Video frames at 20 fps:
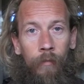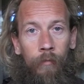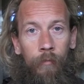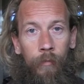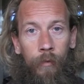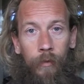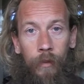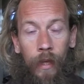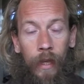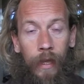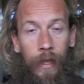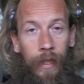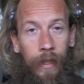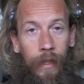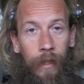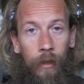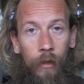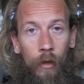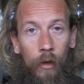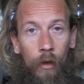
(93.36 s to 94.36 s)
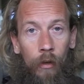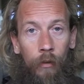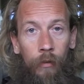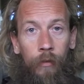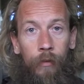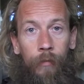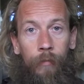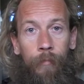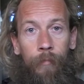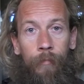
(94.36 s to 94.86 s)
It was like in
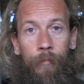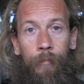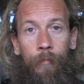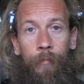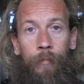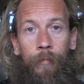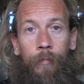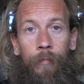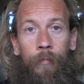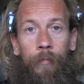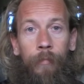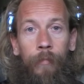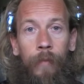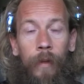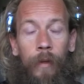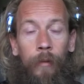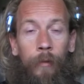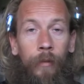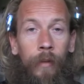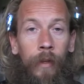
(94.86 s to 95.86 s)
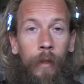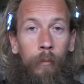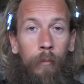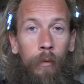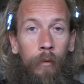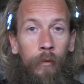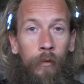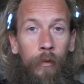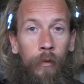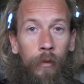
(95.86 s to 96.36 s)
God. I was
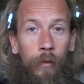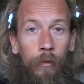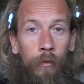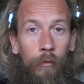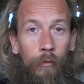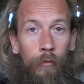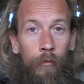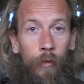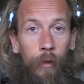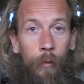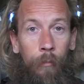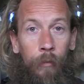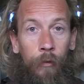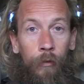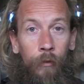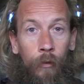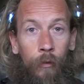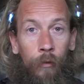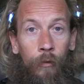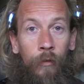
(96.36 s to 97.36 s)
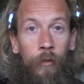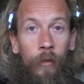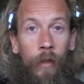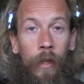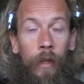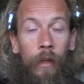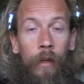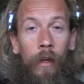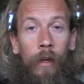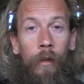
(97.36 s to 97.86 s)
able to reproduce
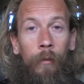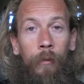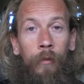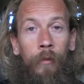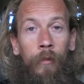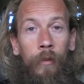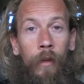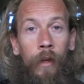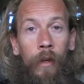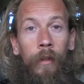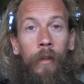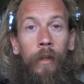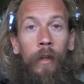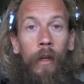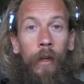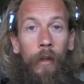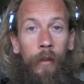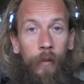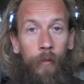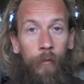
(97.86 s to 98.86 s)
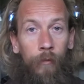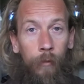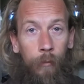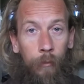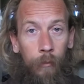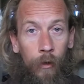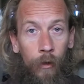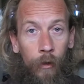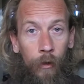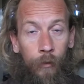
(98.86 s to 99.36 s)
it. I was starting learning
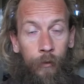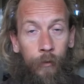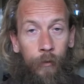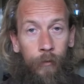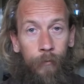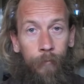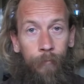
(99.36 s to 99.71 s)
from God.